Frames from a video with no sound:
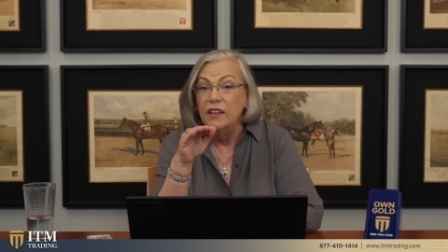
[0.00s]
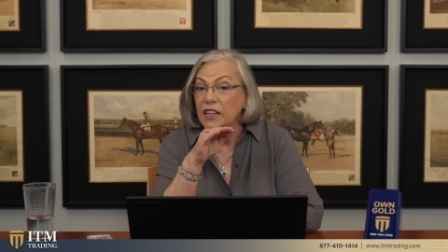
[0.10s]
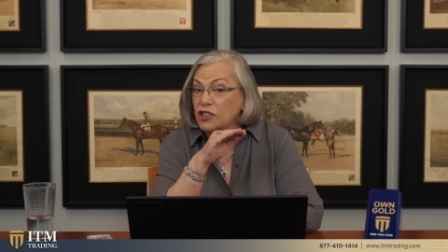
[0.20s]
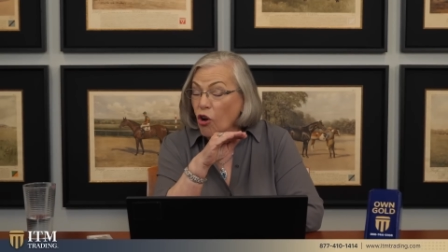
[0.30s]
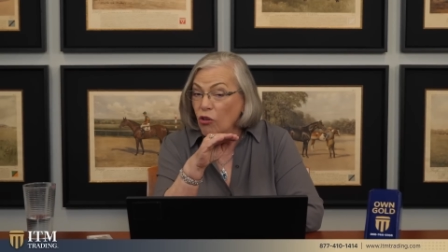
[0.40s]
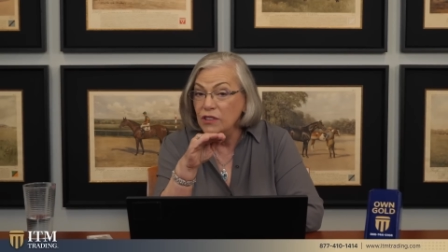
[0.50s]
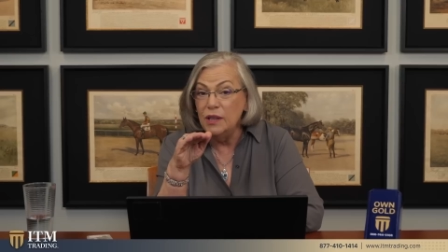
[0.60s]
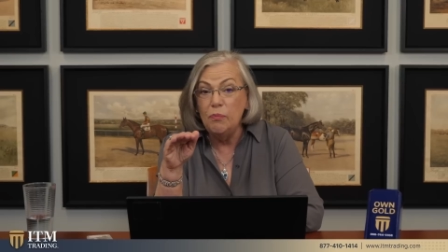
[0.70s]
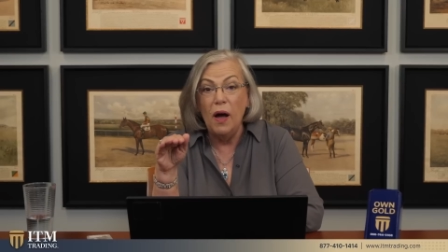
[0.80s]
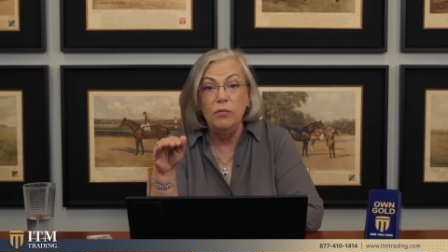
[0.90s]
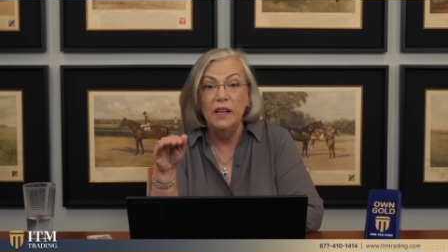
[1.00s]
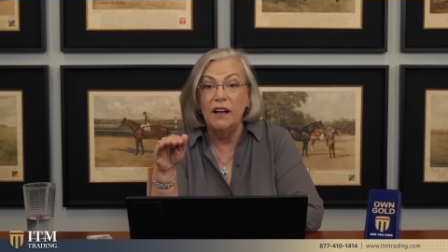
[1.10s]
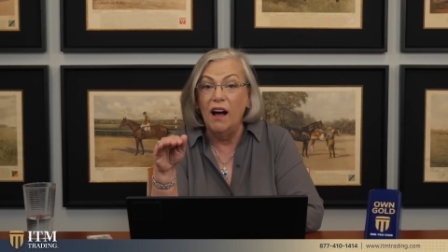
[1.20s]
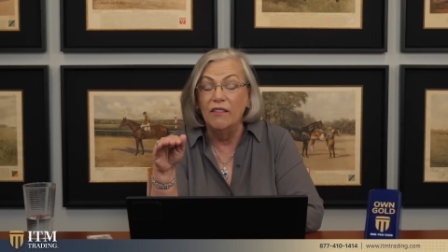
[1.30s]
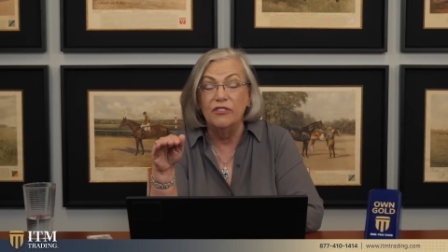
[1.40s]
It's only
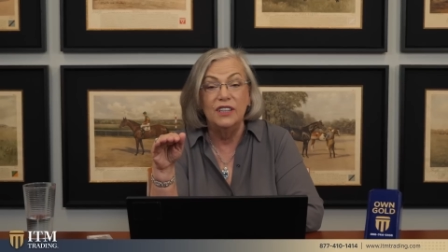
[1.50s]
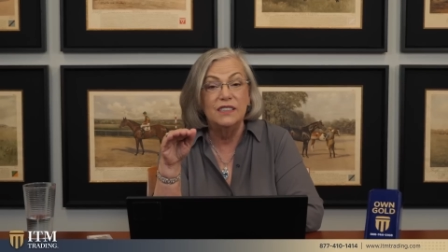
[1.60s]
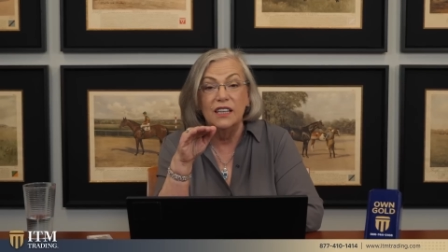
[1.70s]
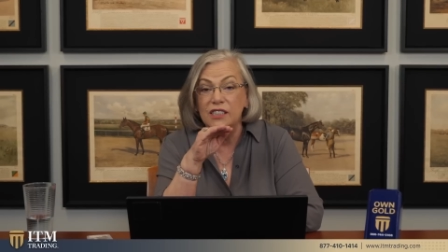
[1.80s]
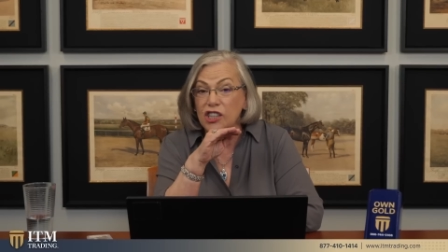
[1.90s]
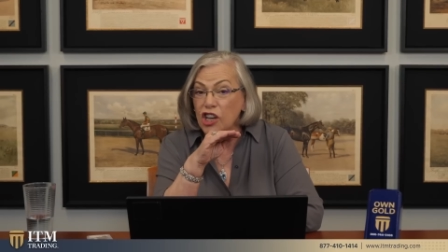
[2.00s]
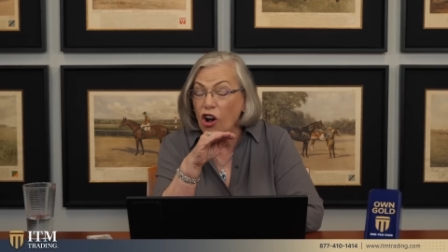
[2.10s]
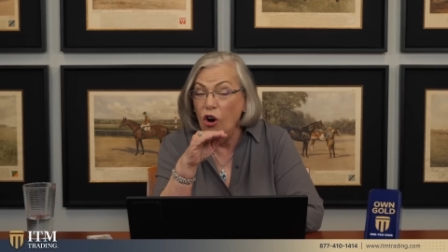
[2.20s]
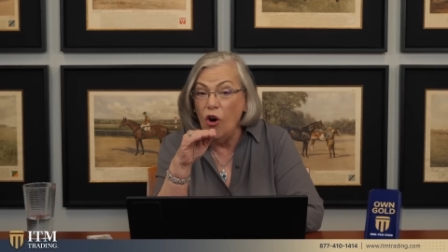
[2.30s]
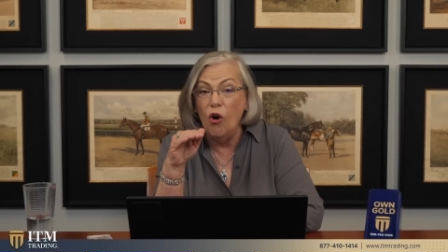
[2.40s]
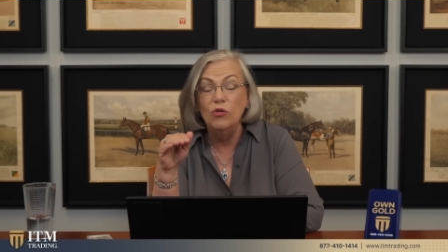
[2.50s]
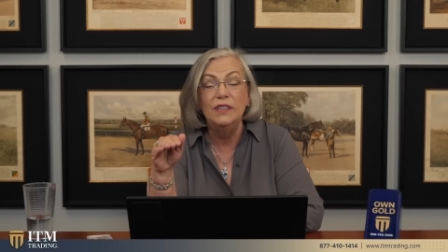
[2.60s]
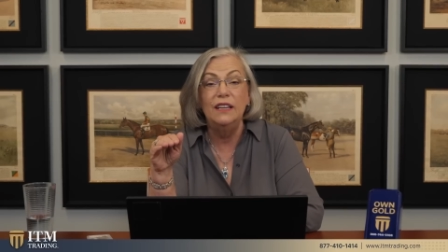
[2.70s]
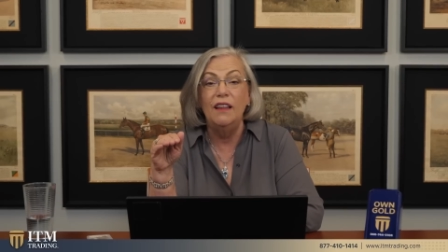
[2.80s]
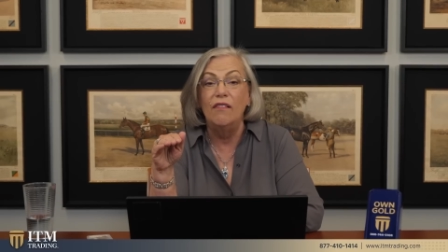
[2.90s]
public confidence is the
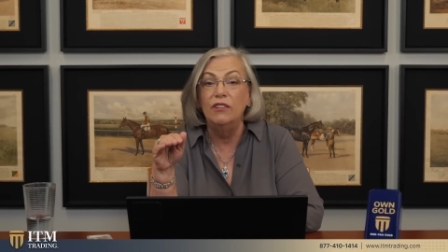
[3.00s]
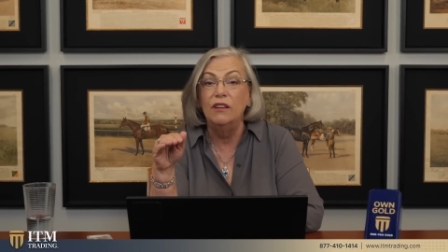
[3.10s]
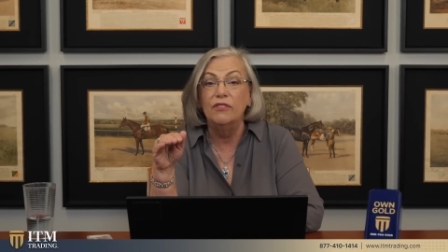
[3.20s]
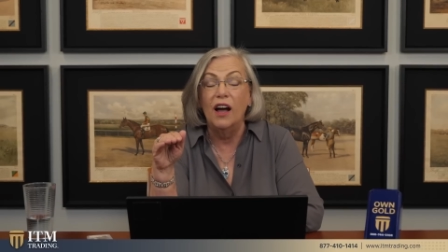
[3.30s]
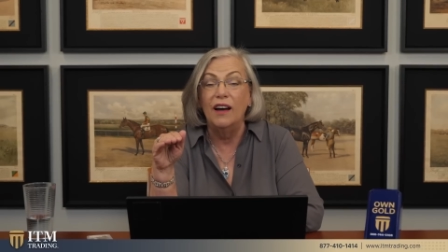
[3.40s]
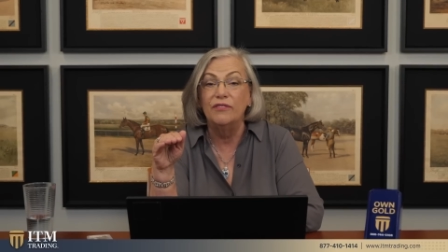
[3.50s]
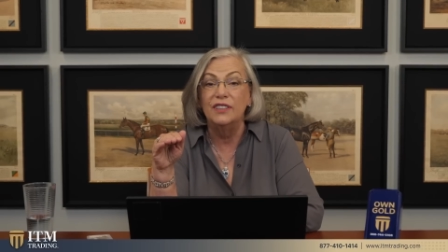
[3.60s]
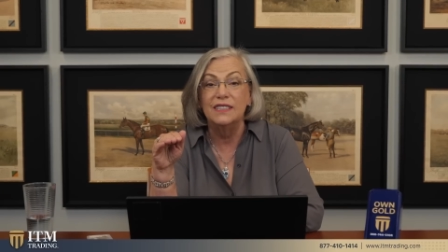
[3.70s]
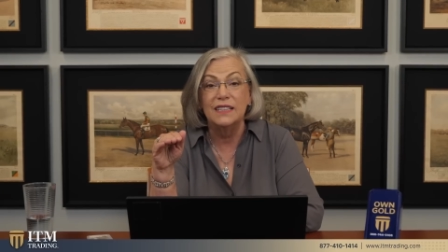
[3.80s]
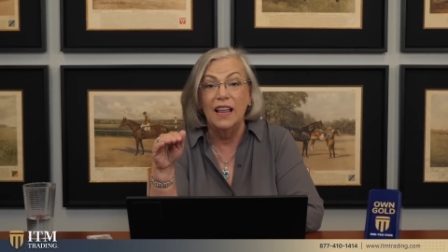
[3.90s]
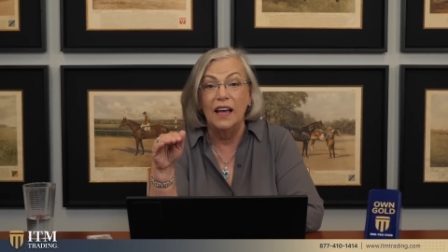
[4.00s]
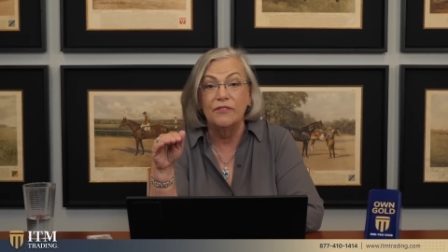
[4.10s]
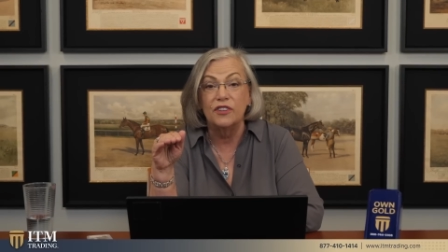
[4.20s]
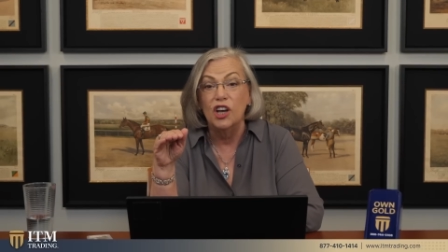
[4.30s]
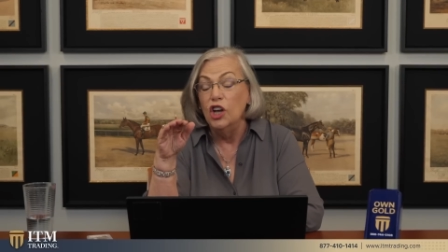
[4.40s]
only level of confidence
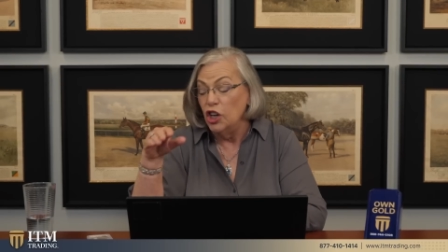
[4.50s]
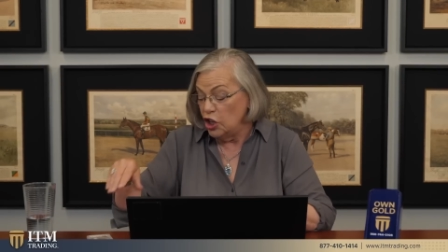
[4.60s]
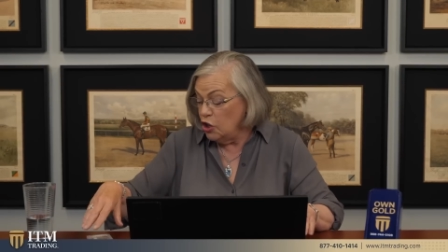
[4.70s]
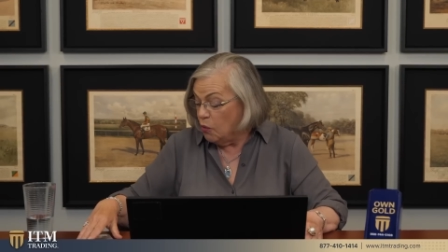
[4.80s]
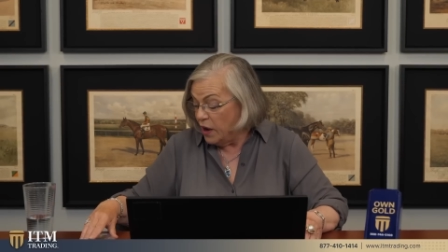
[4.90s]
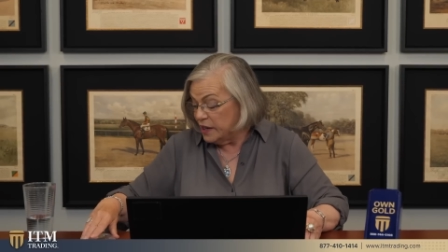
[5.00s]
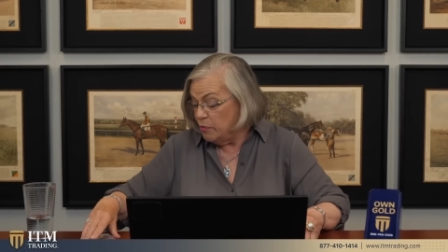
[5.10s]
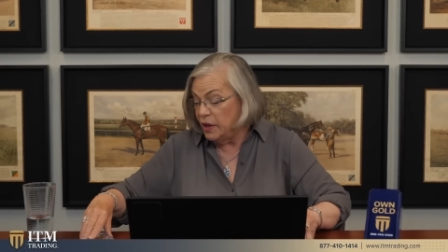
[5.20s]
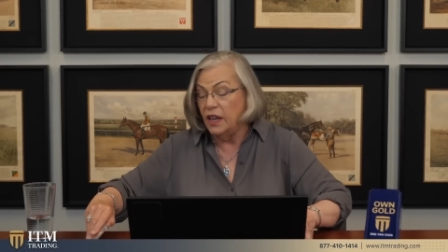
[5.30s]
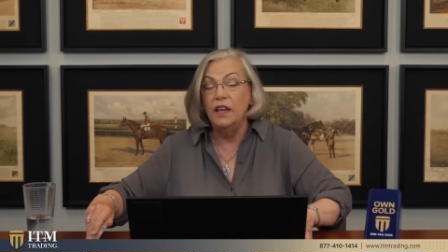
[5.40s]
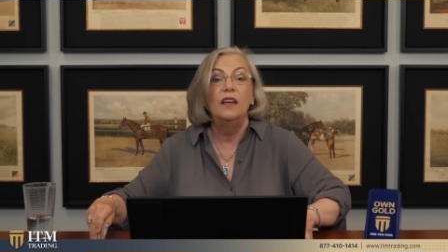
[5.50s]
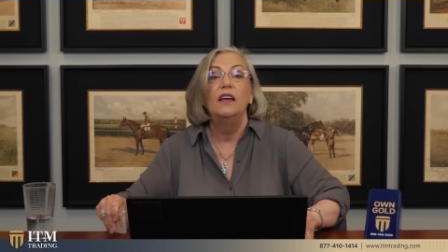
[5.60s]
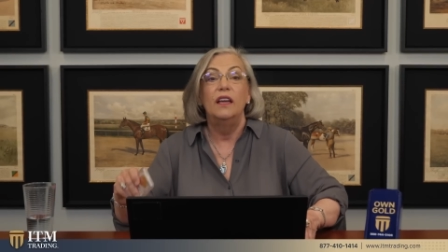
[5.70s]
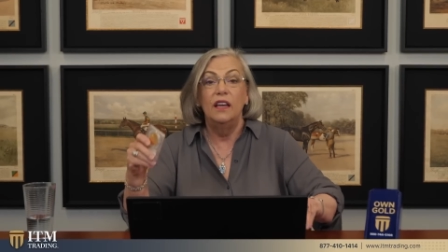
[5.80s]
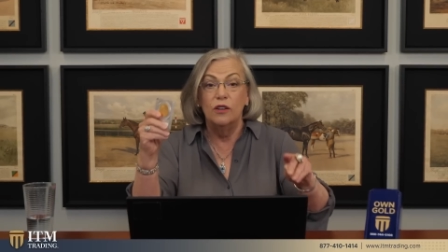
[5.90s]
left. You want to be
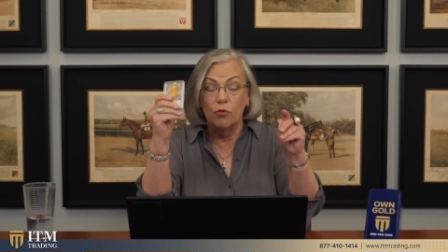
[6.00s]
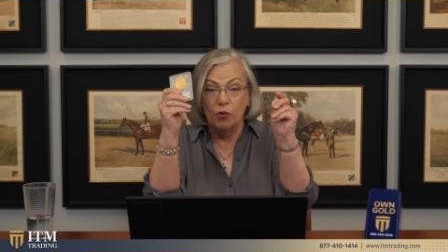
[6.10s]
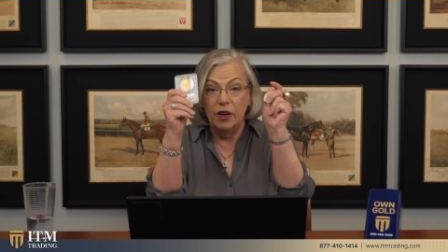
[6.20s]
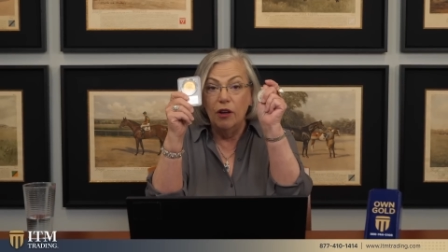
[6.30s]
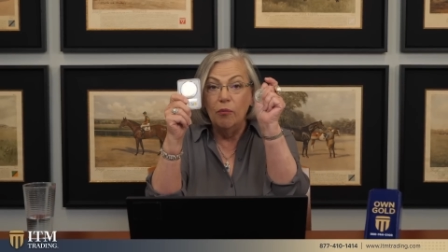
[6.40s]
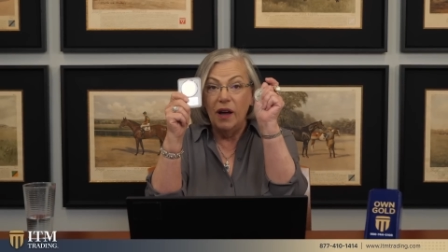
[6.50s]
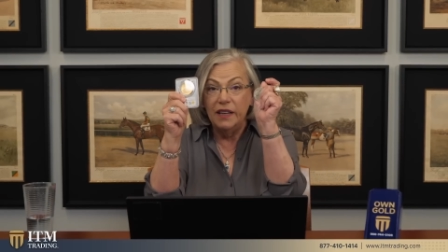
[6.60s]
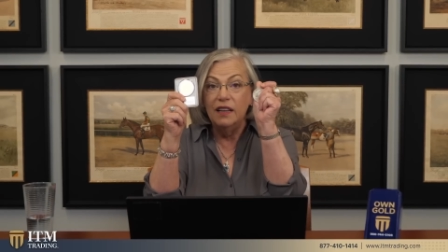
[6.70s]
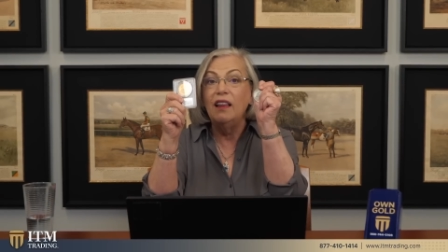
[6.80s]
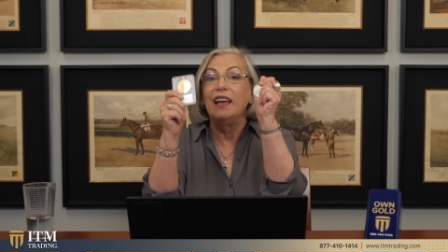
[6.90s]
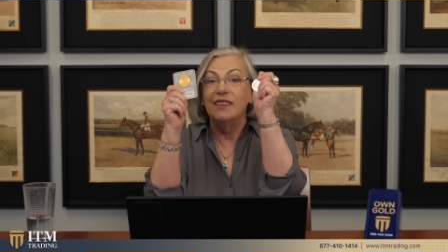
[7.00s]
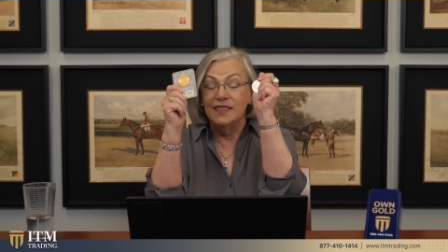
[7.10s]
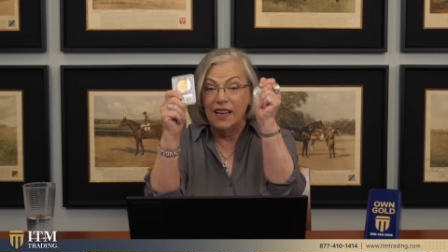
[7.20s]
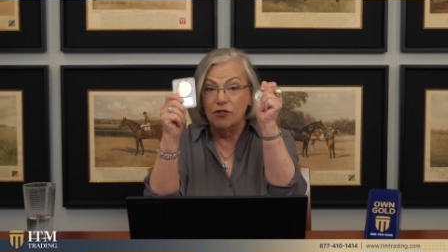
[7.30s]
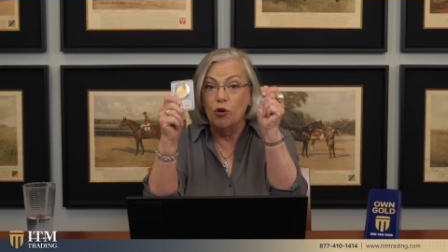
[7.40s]
in real money like
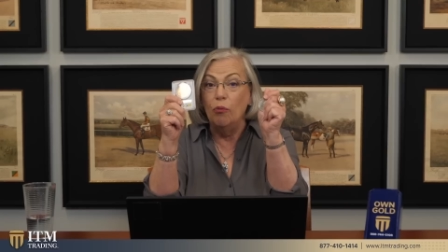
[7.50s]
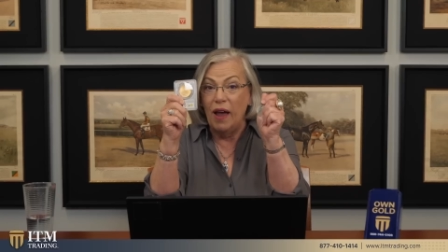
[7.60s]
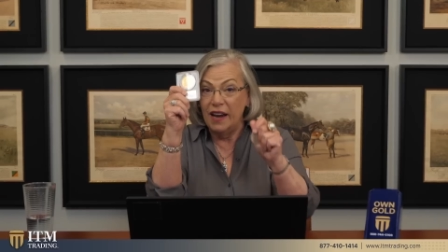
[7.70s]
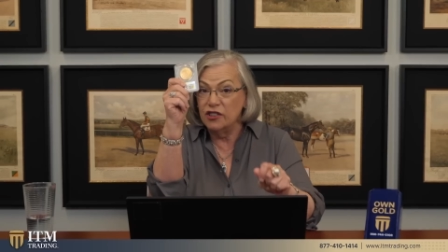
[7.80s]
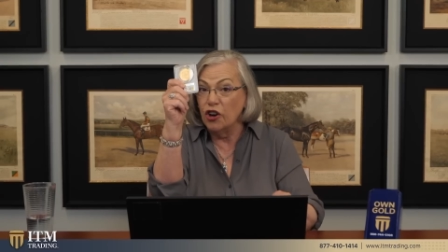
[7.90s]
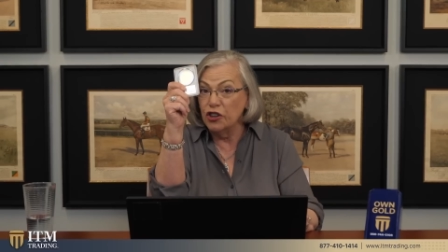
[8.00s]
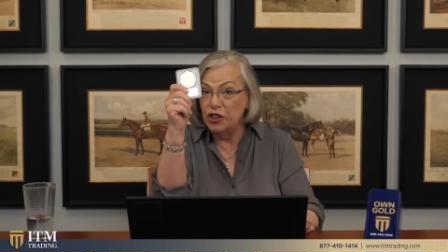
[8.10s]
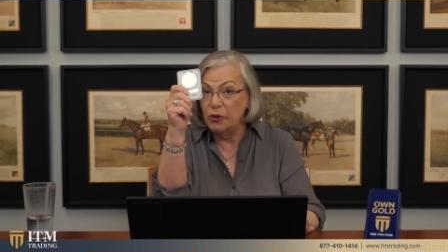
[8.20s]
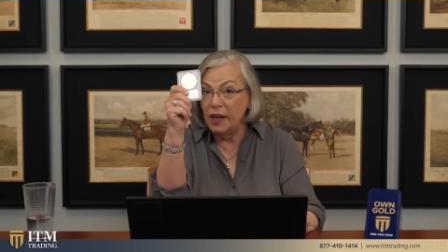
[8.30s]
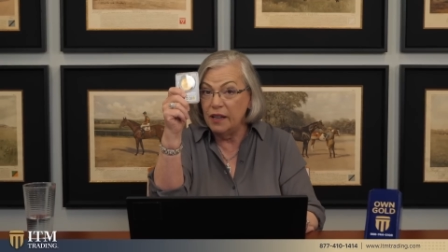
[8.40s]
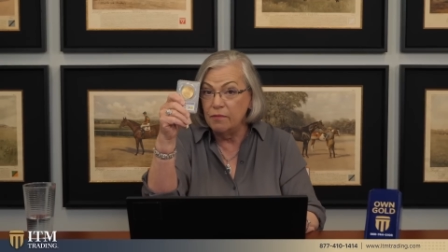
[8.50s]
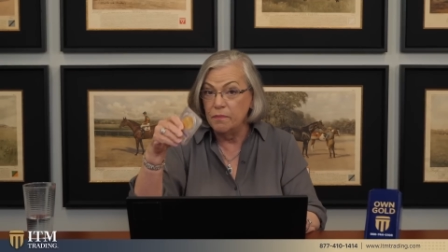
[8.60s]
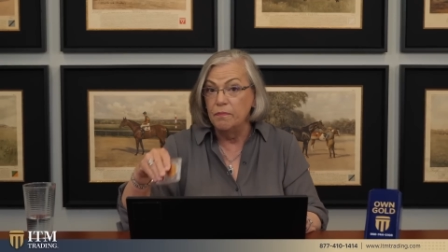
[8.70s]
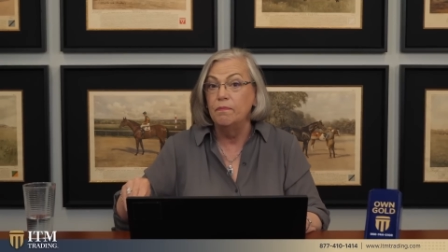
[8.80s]
the central banks are doing